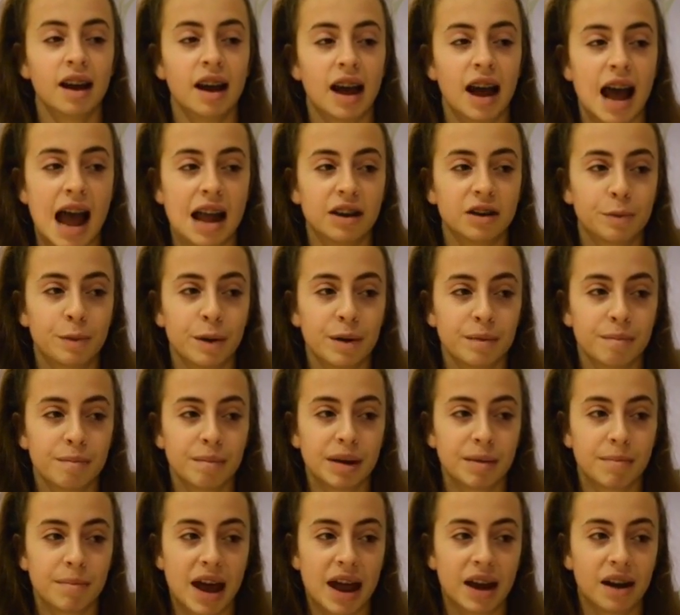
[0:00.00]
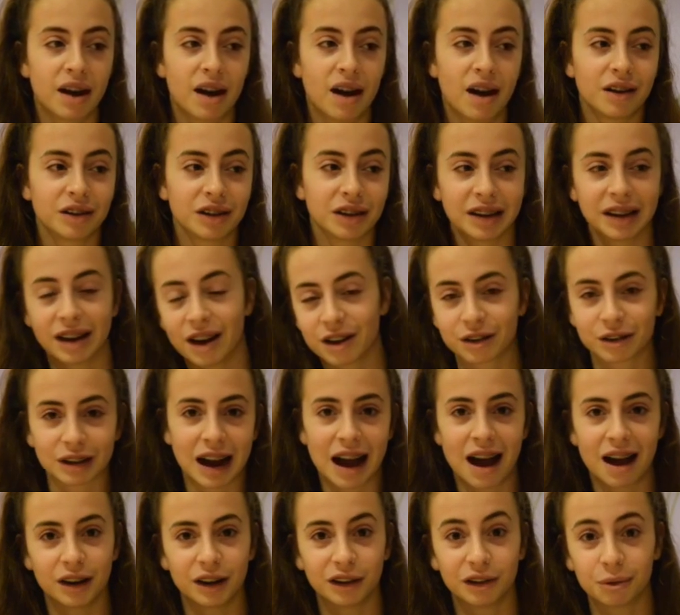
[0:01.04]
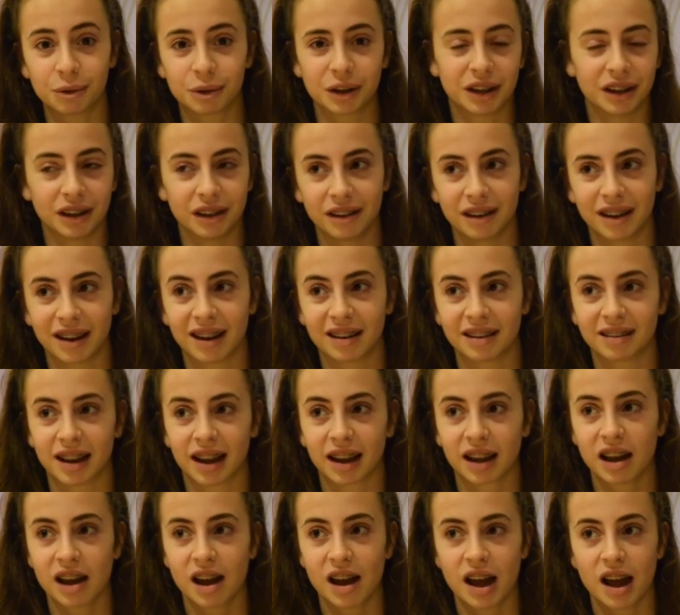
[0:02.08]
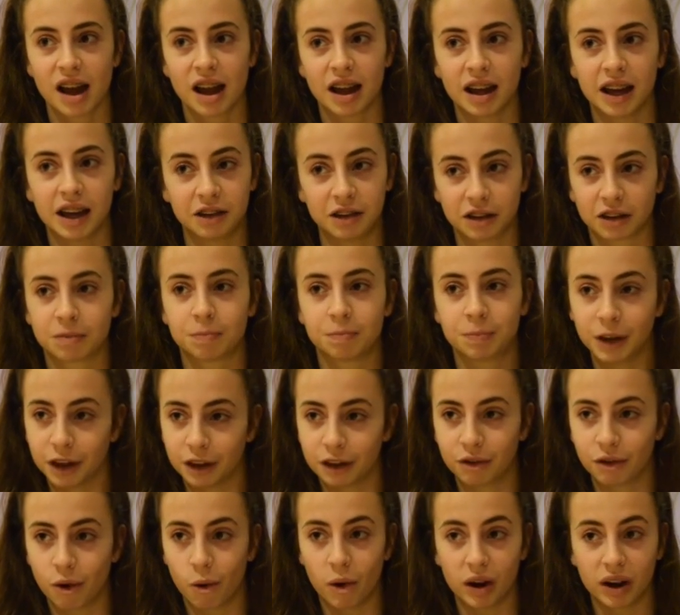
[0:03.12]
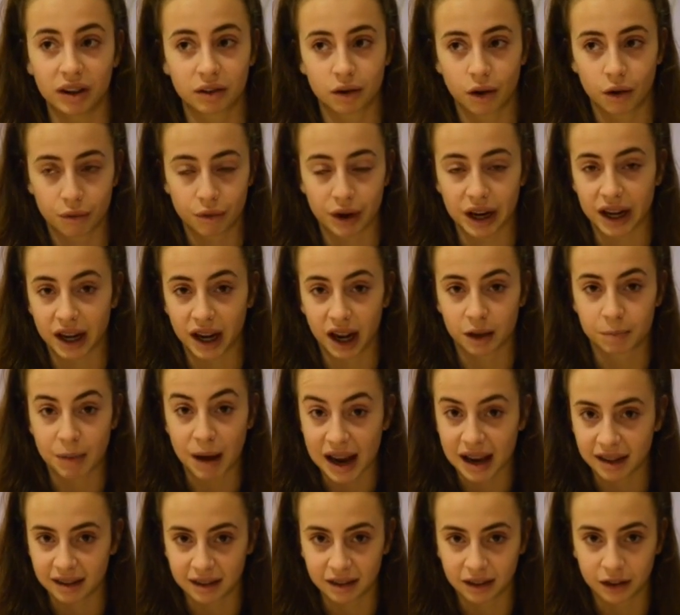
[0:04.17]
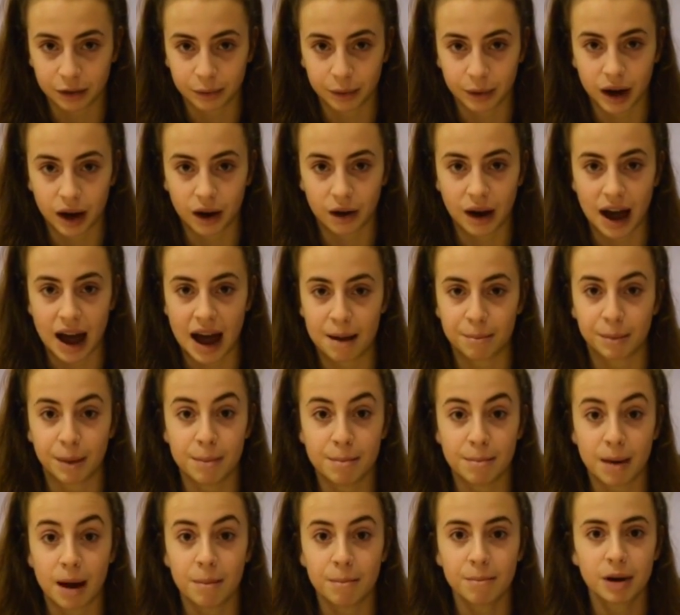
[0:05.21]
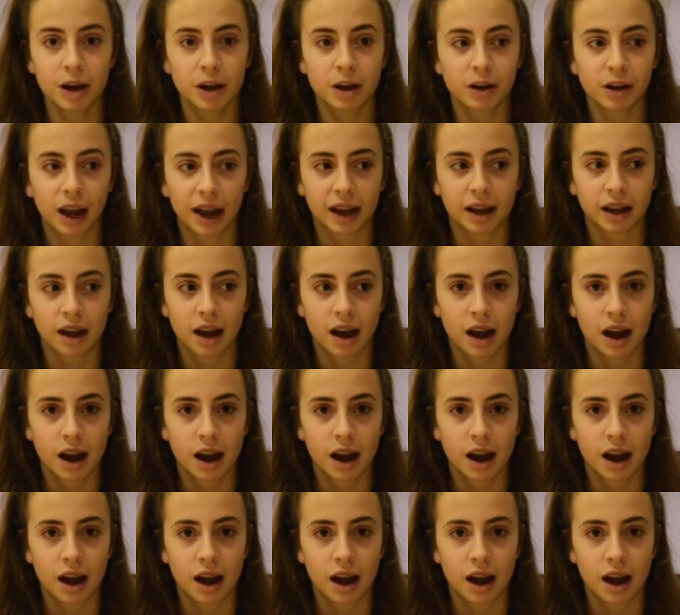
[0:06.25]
And she put him in a menage and he goes around, he's all cute and like, he's just beautiful, he's got really nice paces as well. And my mum, like,